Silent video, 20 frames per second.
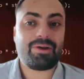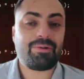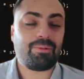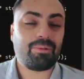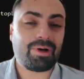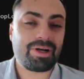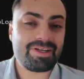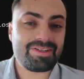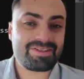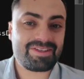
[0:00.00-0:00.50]
And
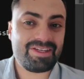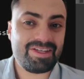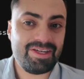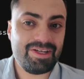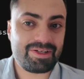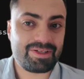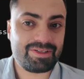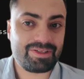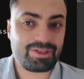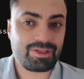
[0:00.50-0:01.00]
what I see
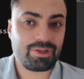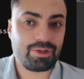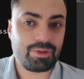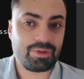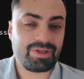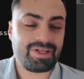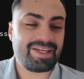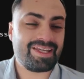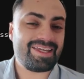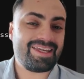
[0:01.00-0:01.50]
here in the
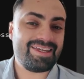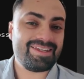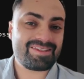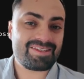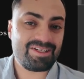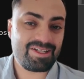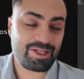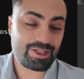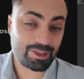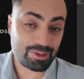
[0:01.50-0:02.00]
code
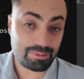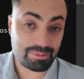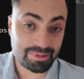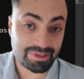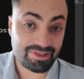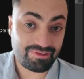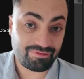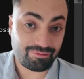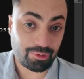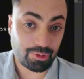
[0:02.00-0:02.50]
is an
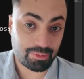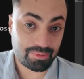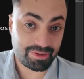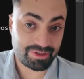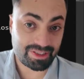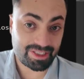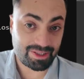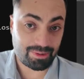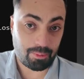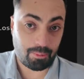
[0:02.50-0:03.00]
incomplete
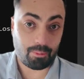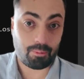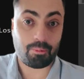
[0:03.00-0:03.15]
formula